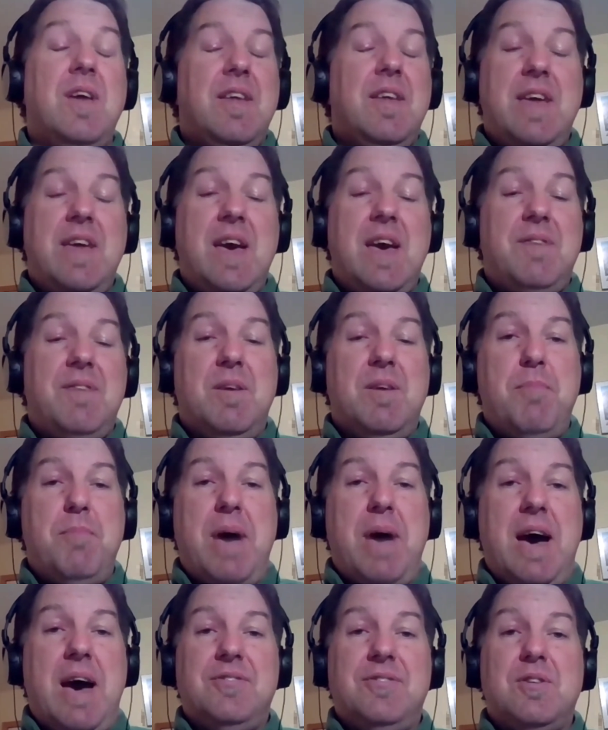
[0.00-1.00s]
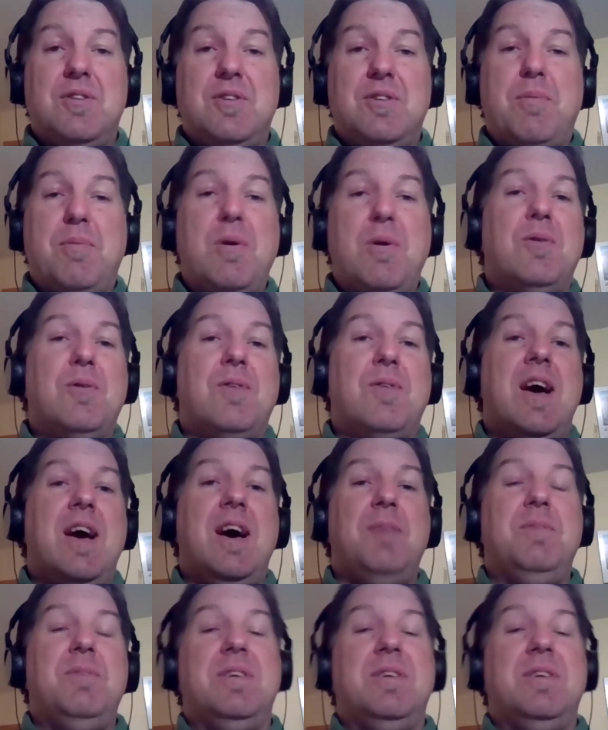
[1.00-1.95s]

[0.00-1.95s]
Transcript: They have an ambassador program,